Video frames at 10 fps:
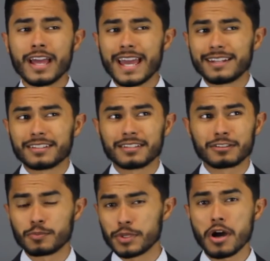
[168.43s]
And
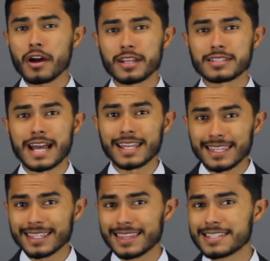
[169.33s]
to be honest, I
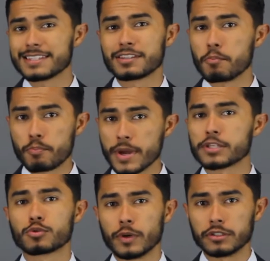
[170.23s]
think this is the
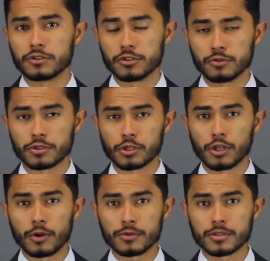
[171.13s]
best way to choose
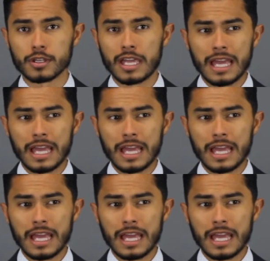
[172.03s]
colognes.